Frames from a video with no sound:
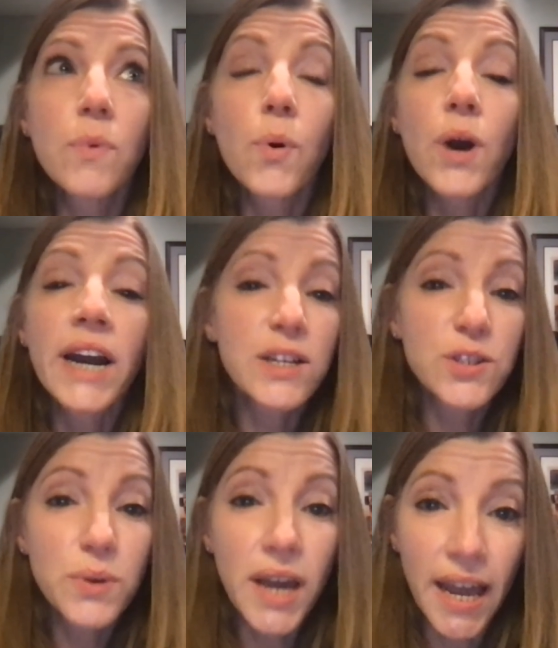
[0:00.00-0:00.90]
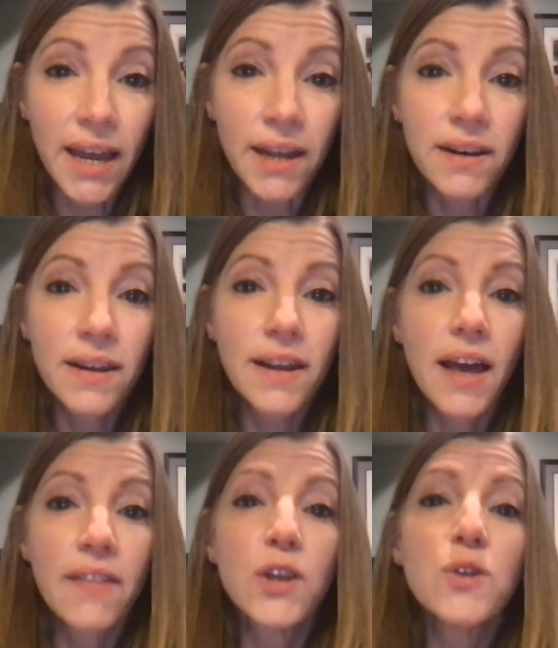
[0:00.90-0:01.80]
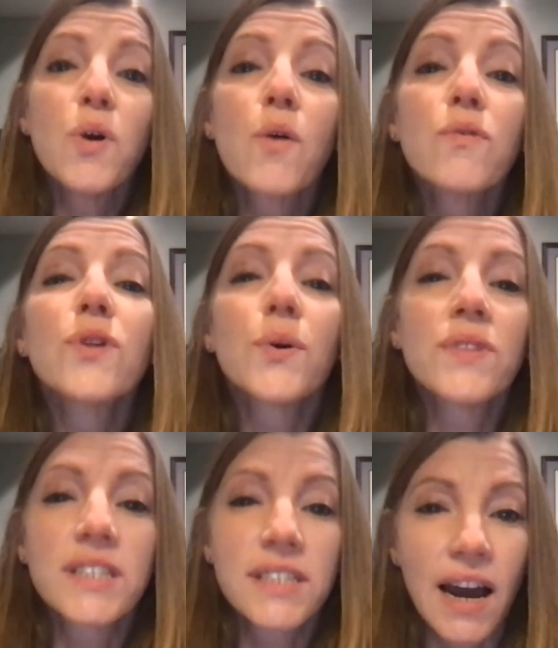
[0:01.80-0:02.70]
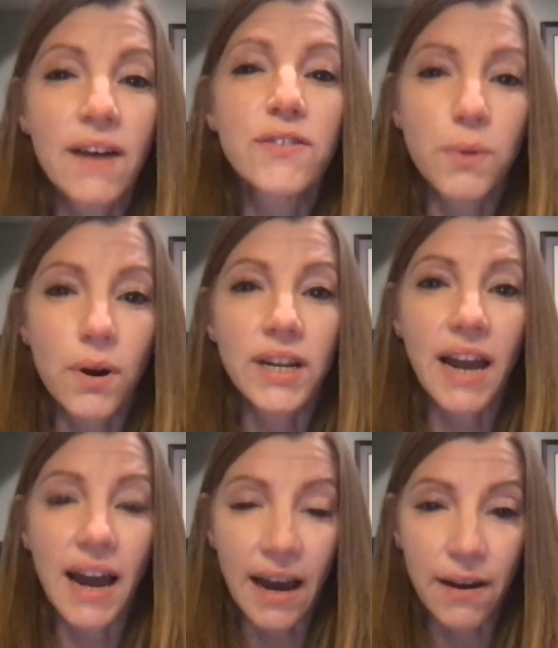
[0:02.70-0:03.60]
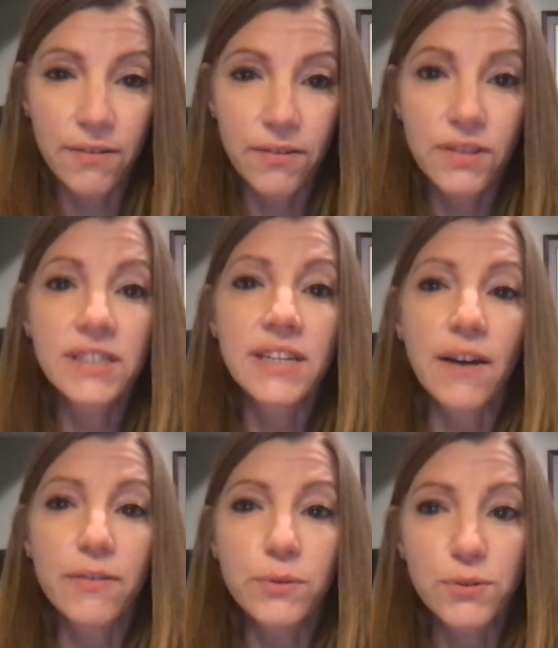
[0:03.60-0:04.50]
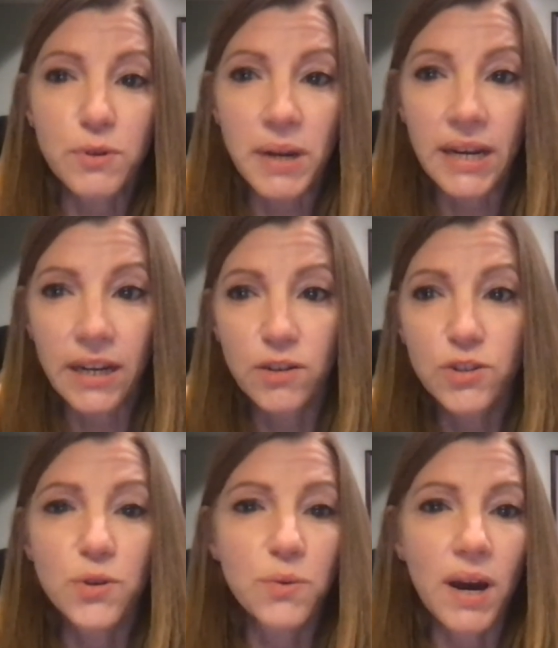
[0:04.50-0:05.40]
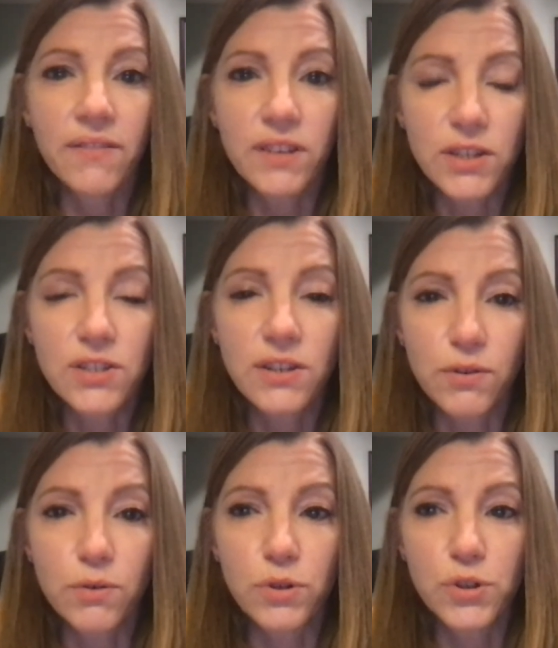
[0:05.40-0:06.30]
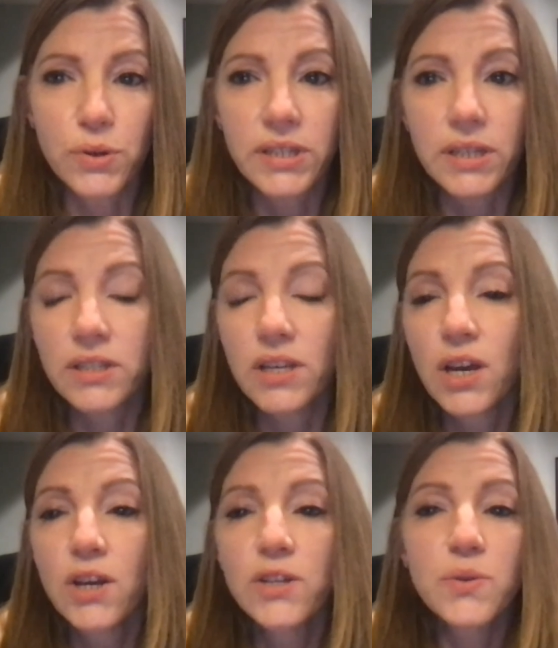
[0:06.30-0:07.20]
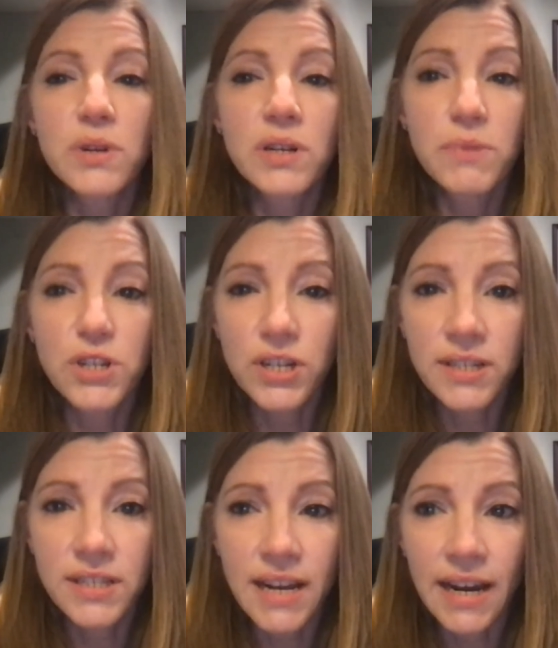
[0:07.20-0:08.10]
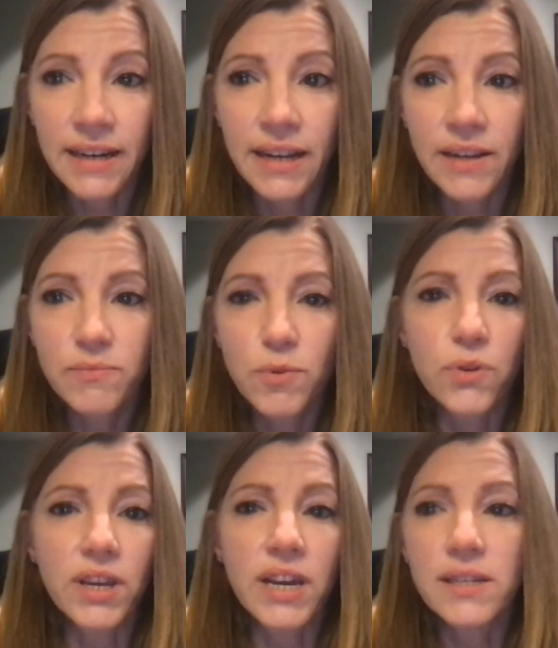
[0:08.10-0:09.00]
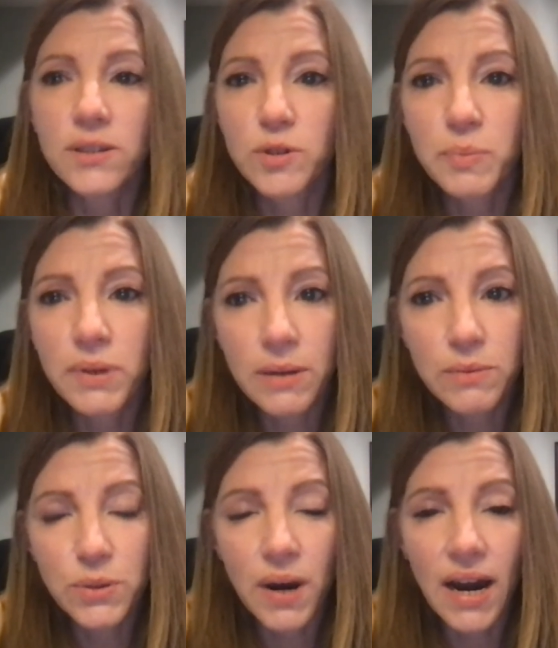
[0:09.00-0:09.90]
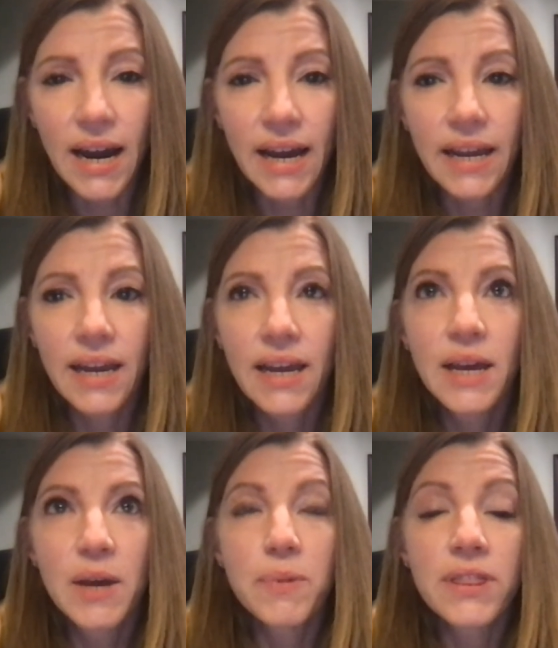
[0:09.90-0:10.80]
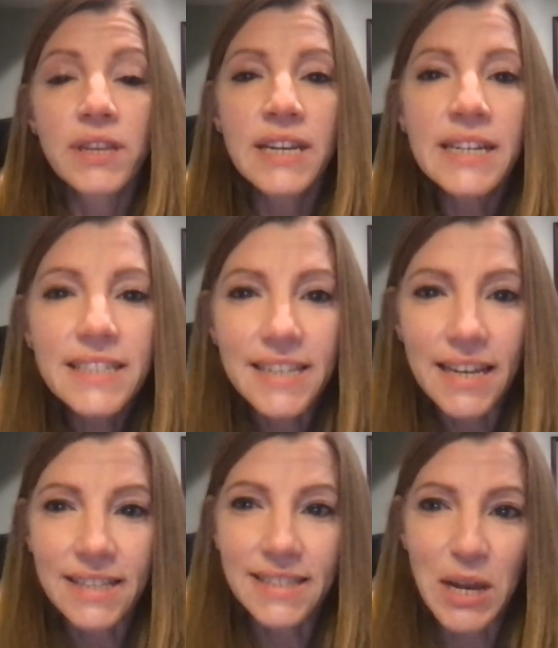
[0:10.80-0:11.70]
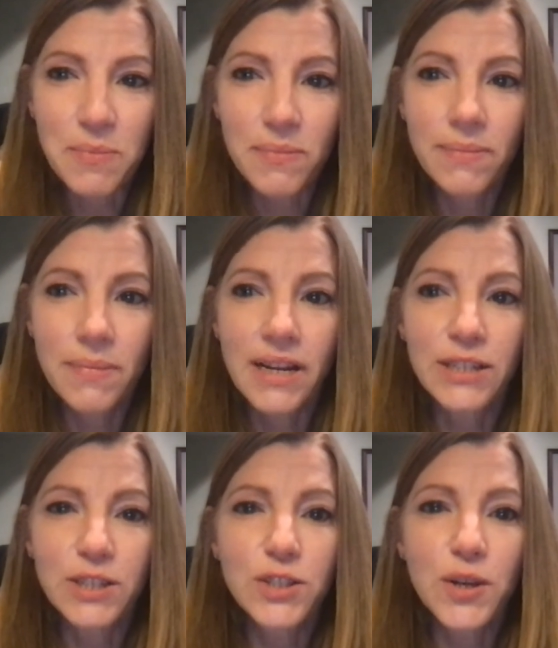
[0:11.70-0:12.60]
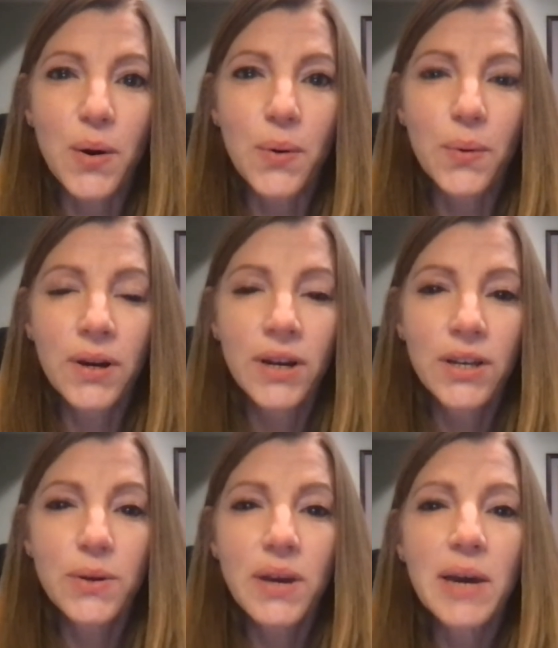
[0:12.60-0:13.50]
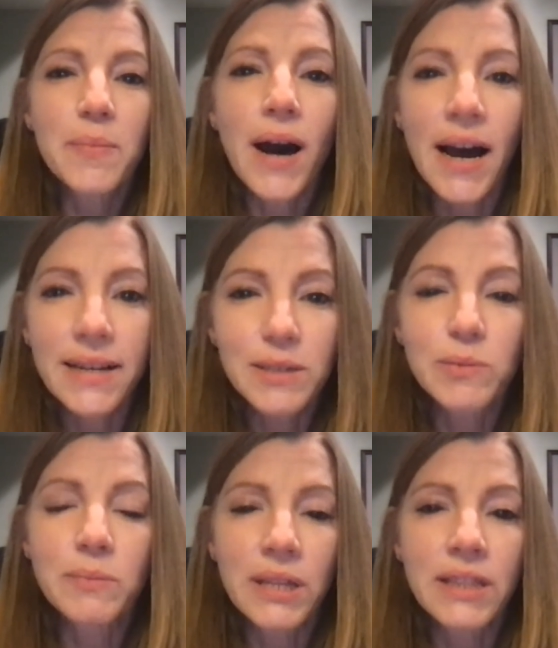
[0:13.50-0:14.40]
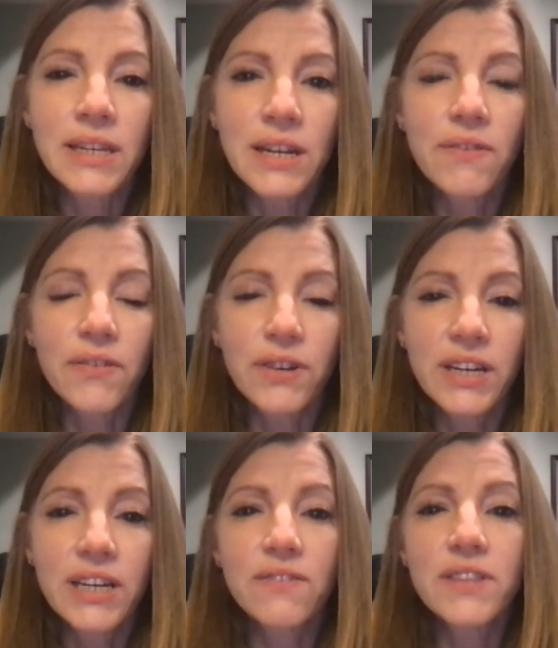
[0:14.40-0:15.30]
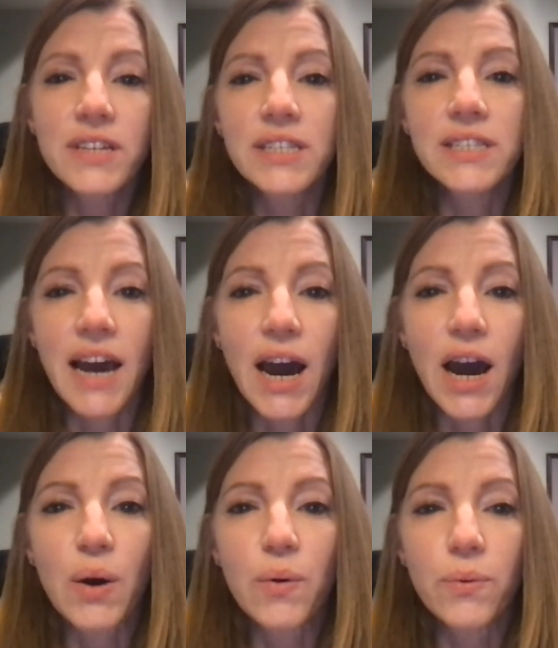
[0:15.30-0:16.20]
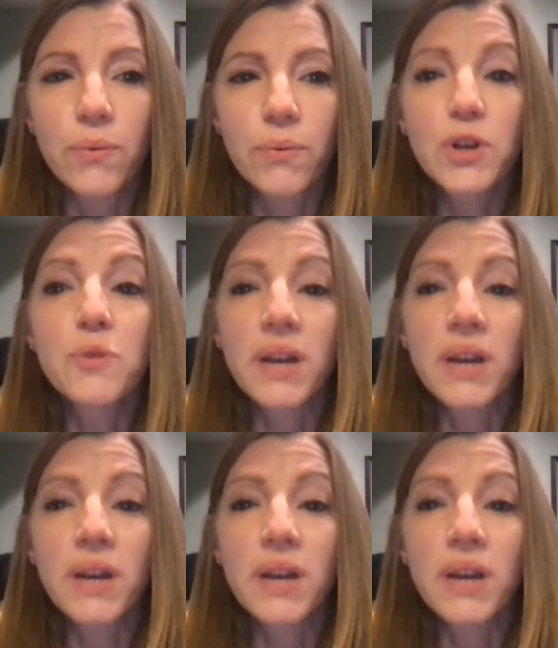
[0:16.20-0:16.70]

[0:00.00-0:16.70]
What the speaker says: or I guess you can, and then you overload the staff you already have, the staff who is remaining. So you have these difficult choices. So then admissions stagnate or the caseloads become too high, but the needs stay the same. And so you can't possibly meet the need of every kid if this is how you're